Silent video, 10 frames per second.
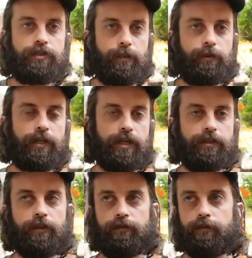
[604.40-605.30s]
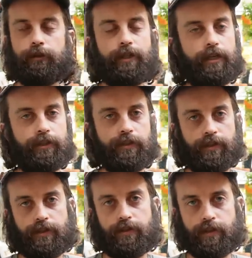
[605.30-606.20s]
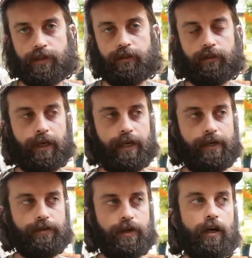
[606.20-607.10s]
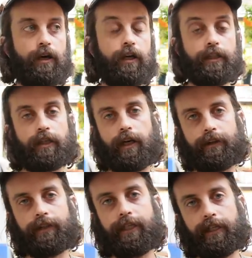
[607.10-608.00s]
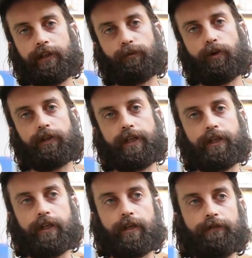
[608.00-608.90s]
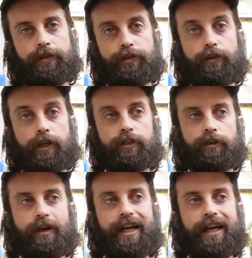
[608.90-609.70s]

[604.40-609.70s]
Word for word: interpretation of the mutations is to see them as ungodly and worthy of destruction or